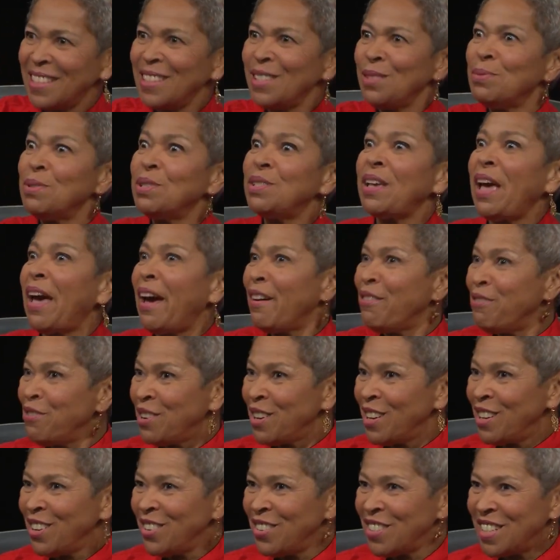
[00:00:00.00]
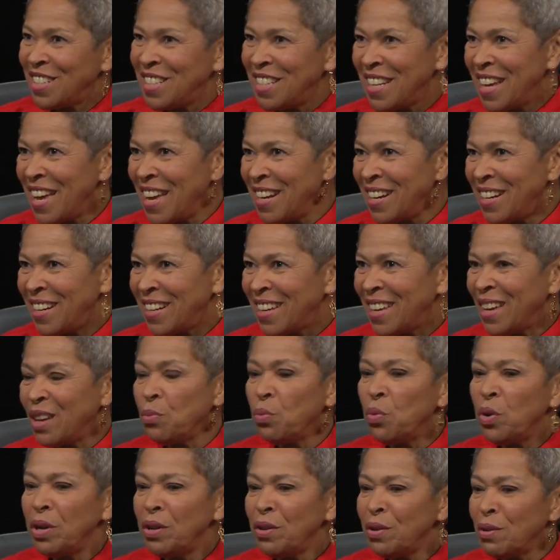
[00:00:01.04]
This was African Christianity. And
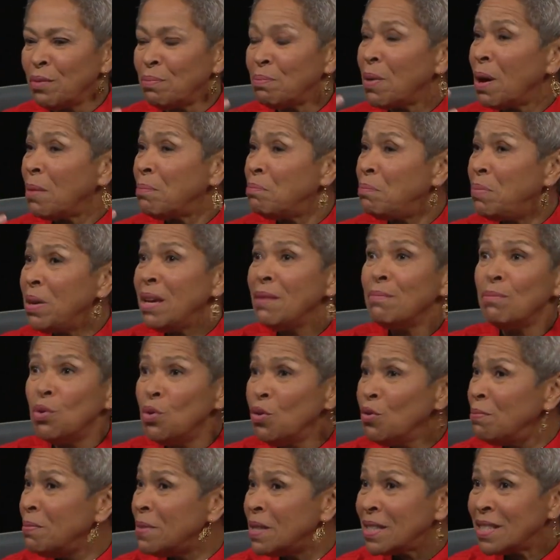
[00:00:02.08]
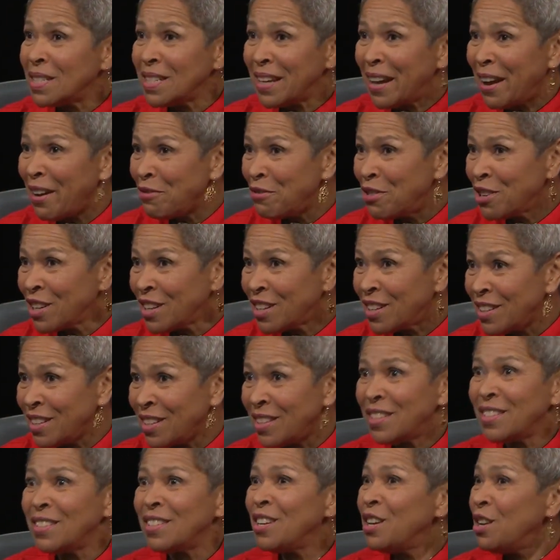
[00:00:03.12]
mm-hmm. one of the big movements in Africa
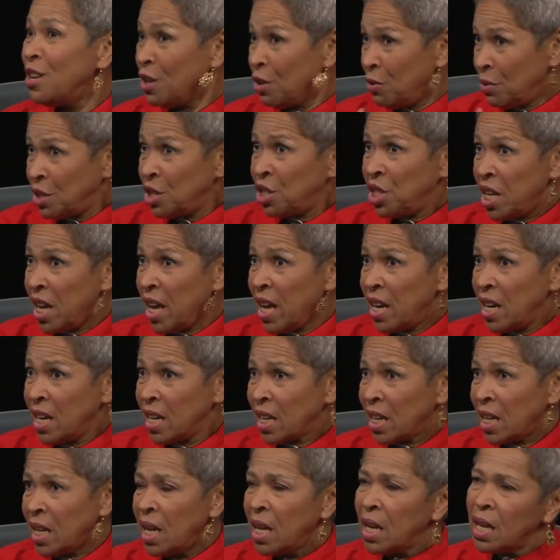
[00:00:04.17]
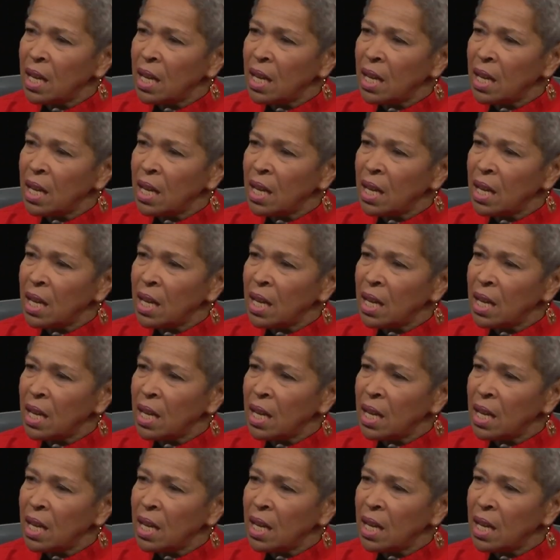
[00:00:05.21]
is Christianity.